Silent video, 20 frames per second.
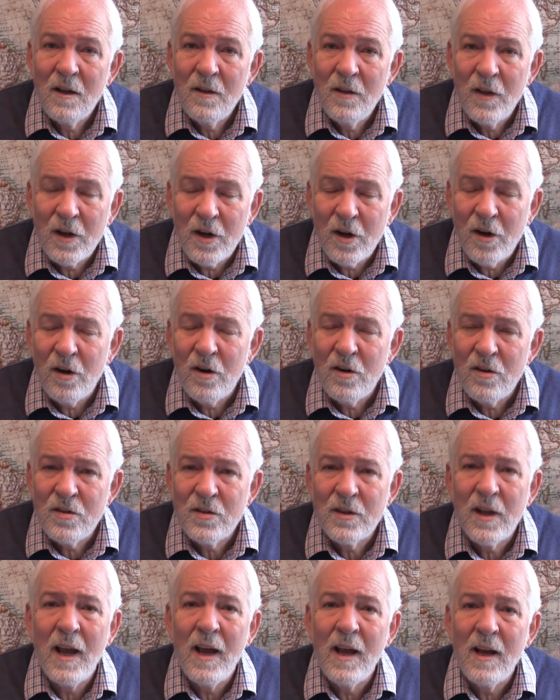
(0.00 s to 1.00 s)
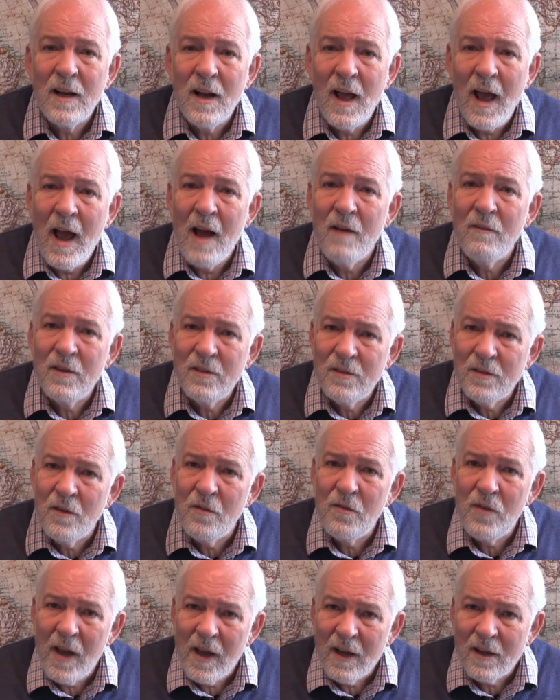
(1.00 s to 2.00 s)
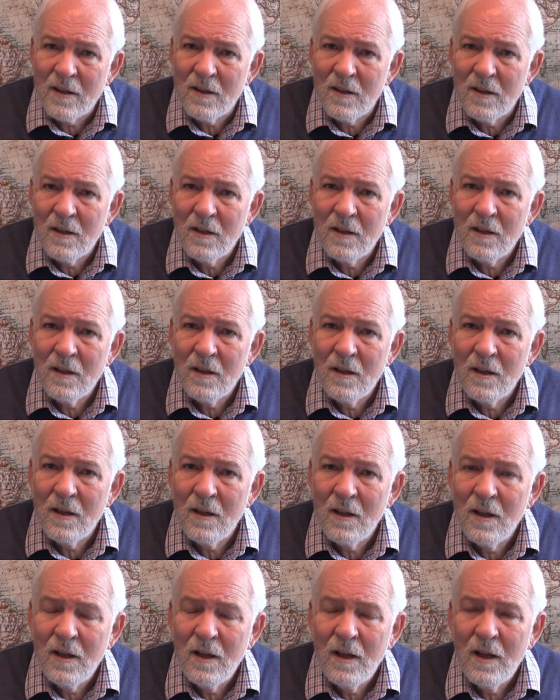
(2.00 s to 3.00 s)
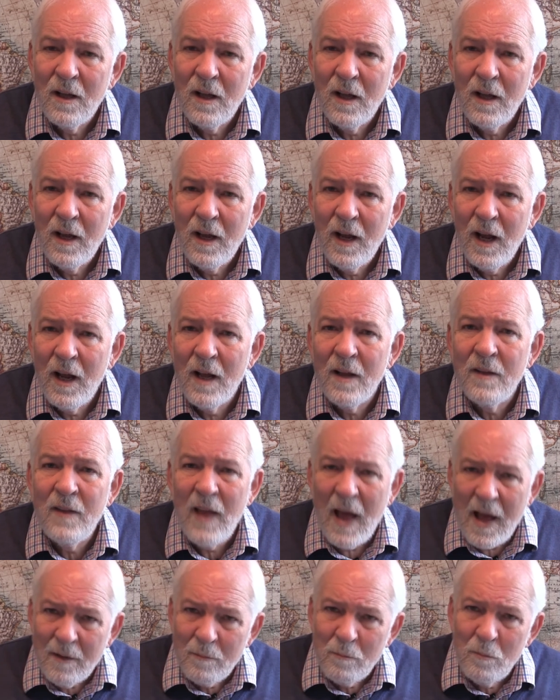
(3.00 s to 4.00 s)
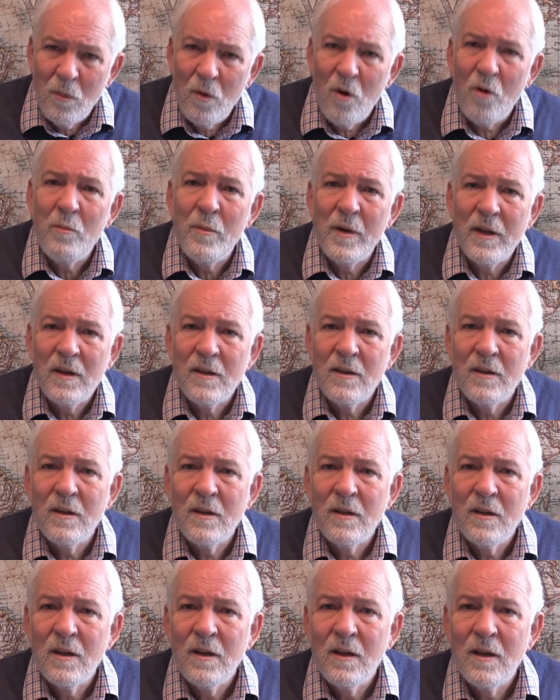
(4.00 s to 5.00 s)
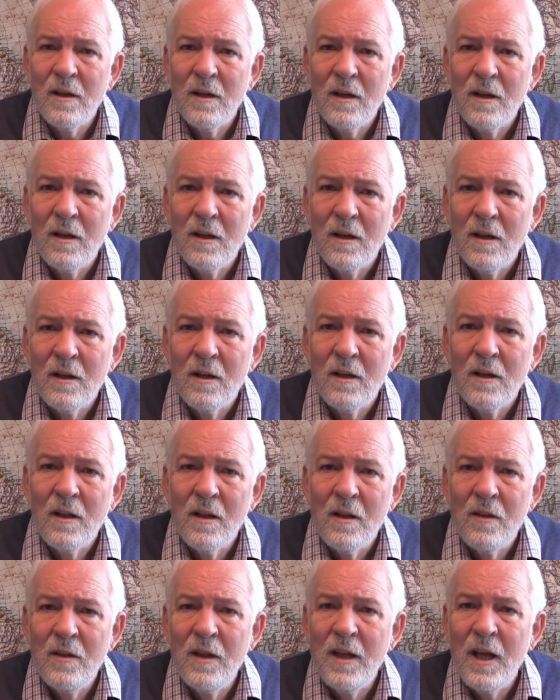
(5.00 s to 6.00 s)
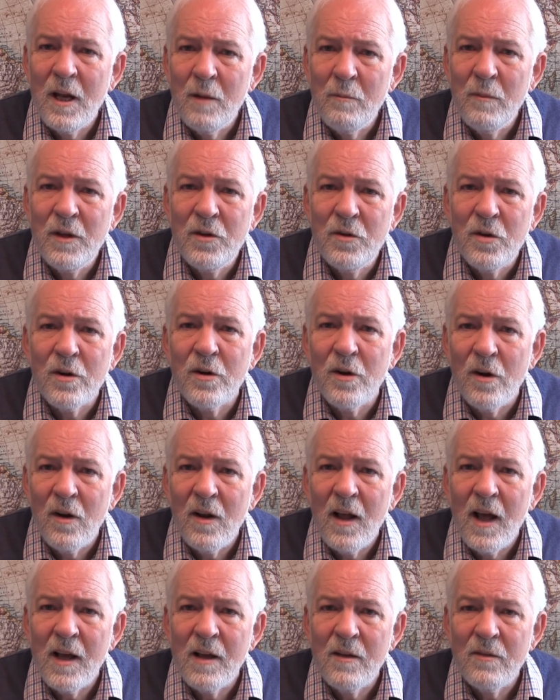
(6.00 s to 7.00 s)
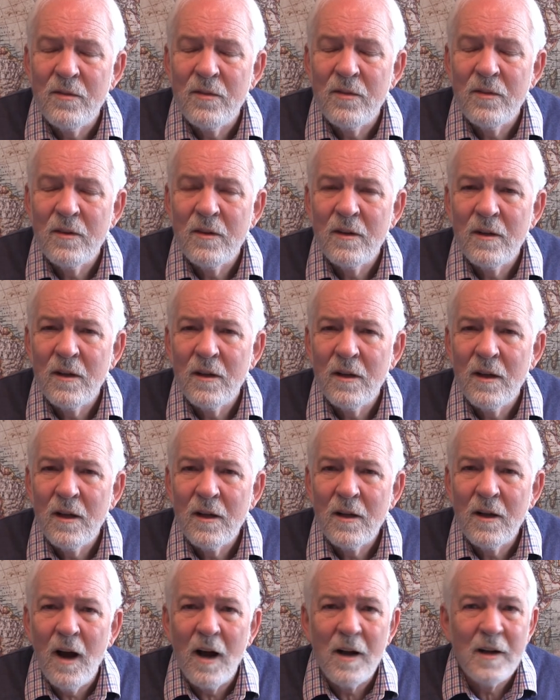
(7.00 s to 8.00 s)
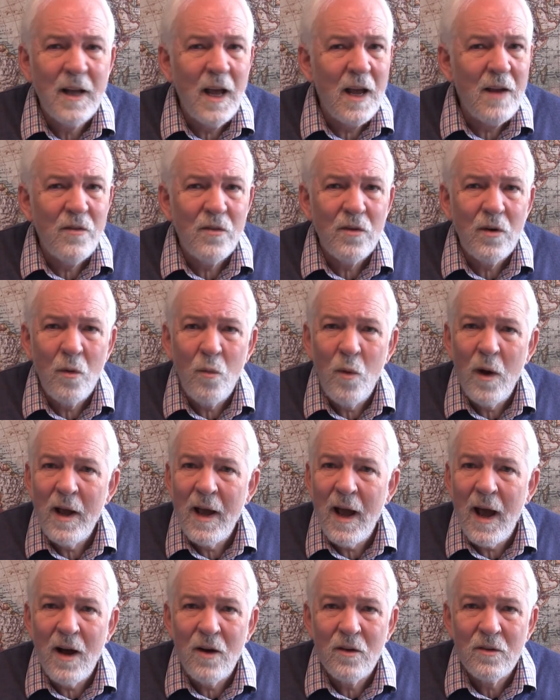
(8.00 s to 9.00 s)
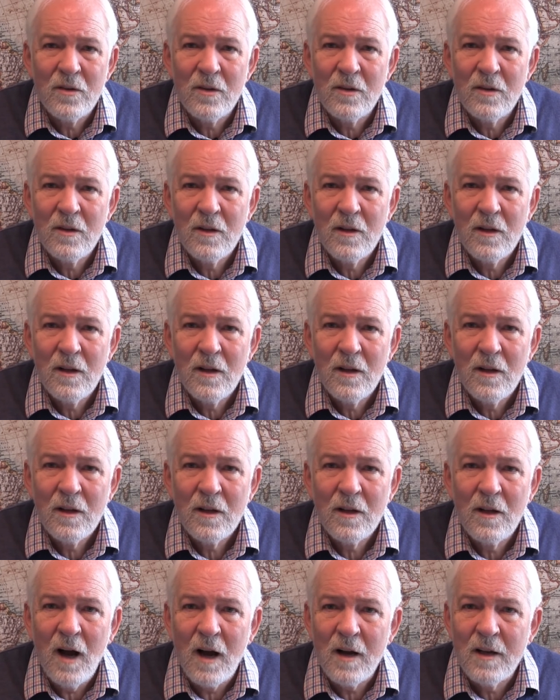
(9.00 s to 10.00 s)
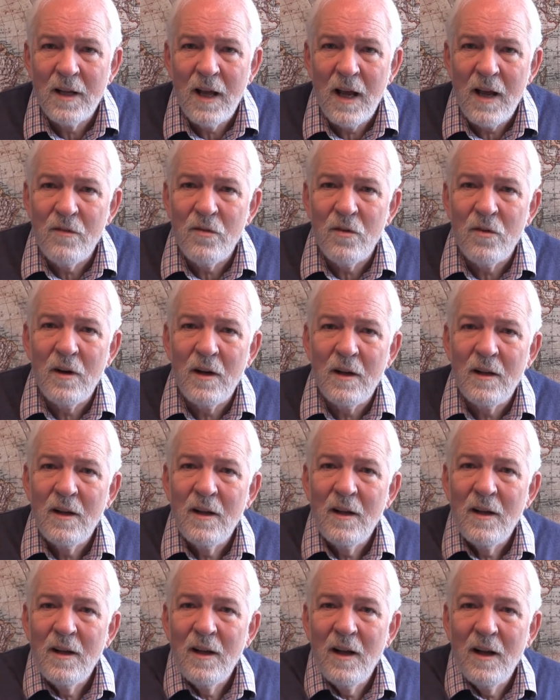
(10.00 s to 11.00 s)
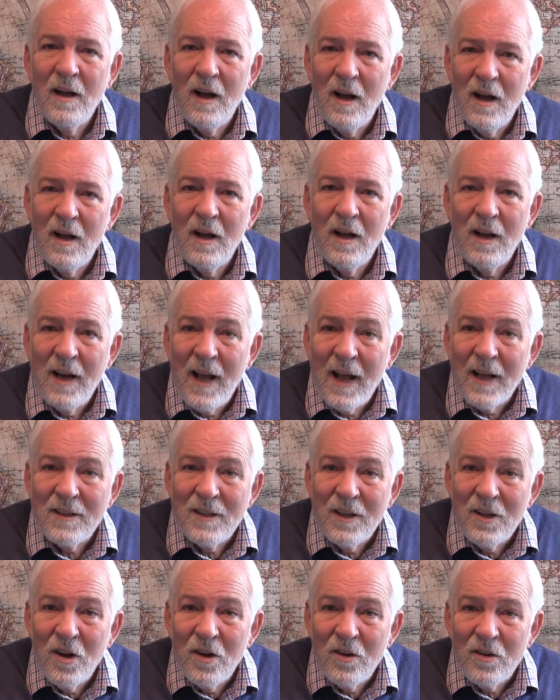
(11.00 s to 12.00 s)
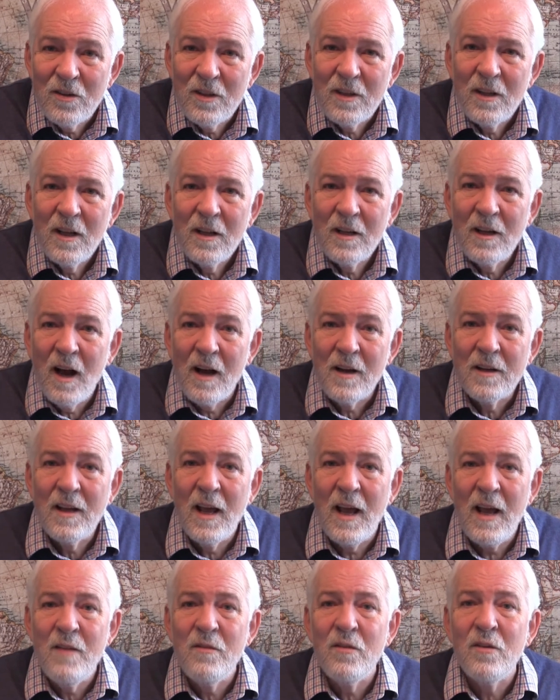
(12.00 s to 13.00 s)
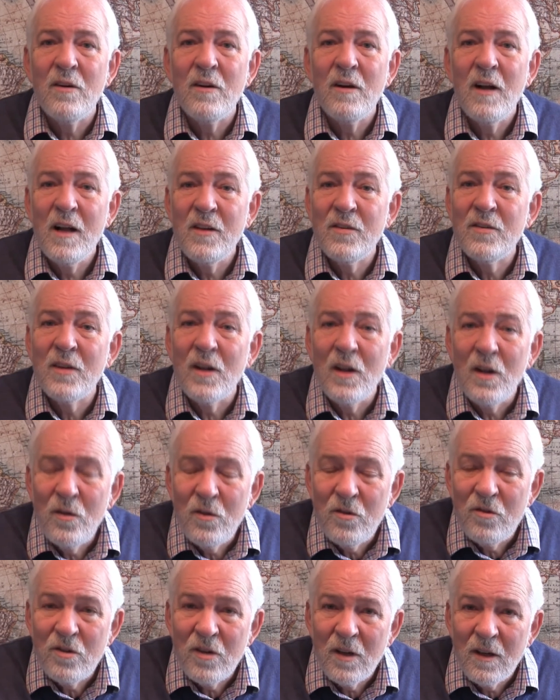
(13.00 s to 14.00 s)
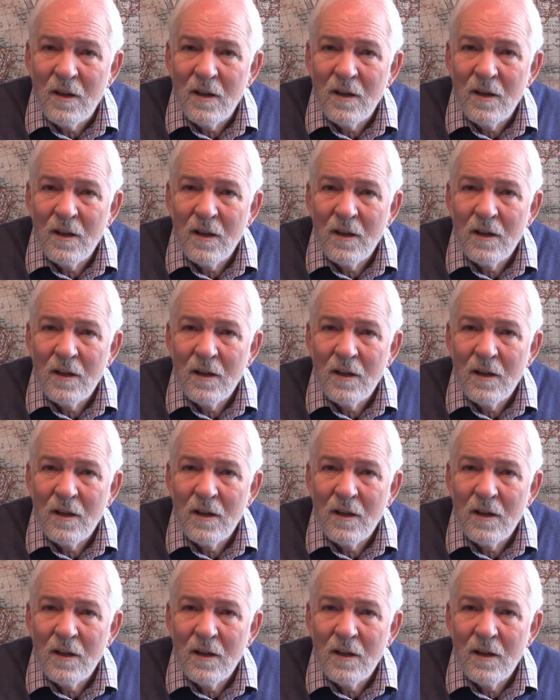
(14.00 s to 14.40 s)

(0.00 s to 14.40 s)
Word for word: The curse can have its effect. And that moment, the enemy took her life. God gave her a way out. God gave her an antidote. God gave her a solution.